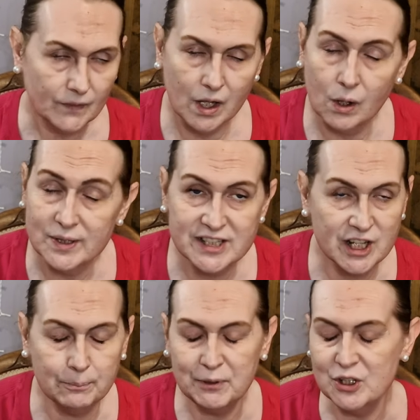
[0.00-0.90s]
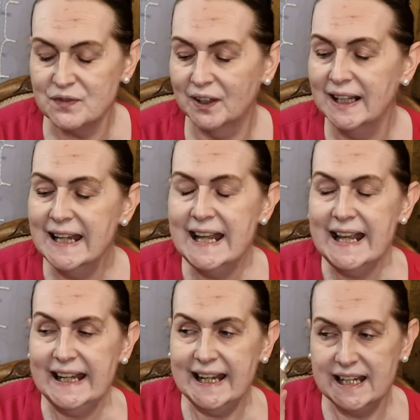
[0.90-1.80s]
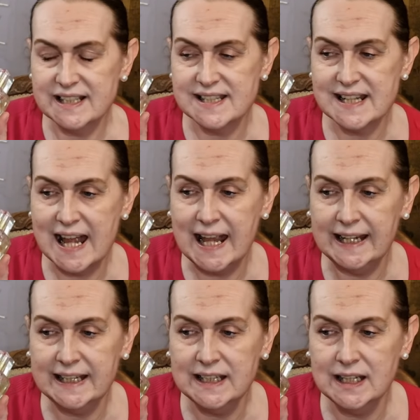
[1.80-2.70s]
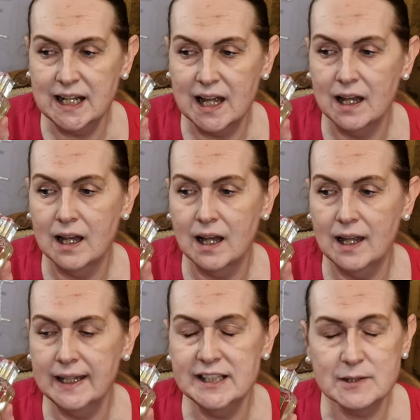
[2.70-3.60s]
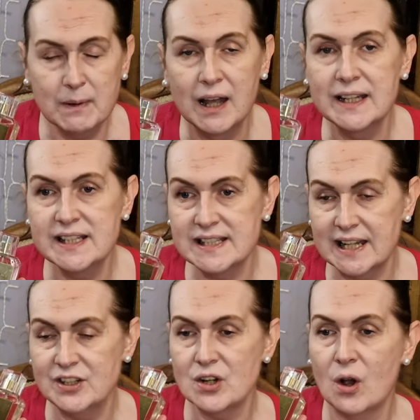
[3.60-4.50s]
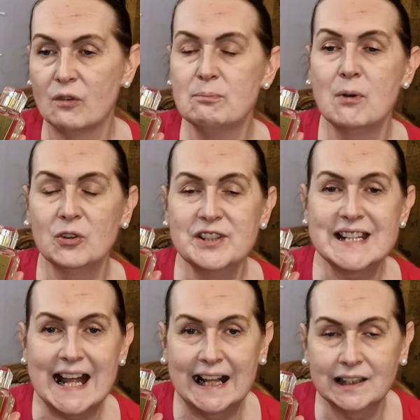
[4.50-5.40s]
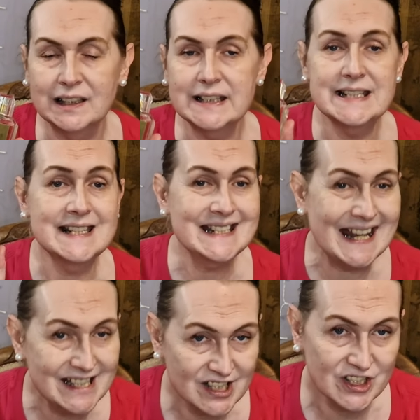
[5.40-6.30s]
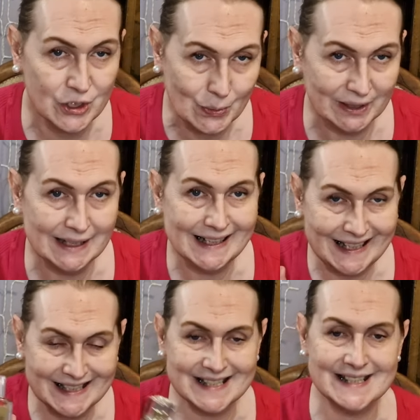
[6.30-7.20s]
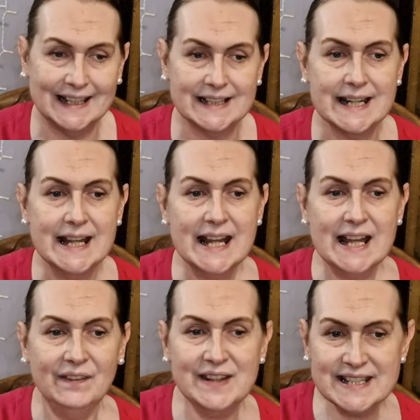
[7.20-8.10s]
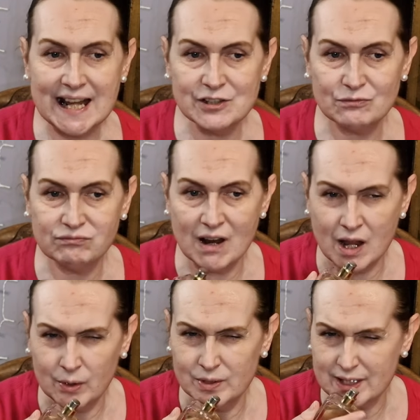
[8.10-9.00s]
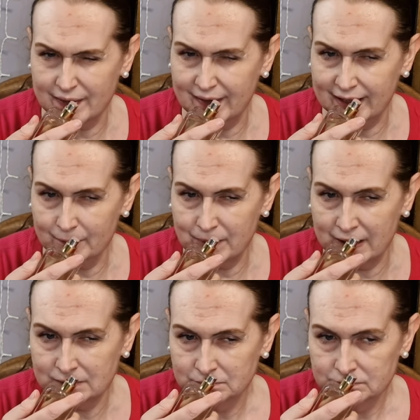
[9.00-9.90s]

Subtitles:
oh, it's so beautiful. It's a inspired scent of Montel Sensual Instinct. This has rose, I think, but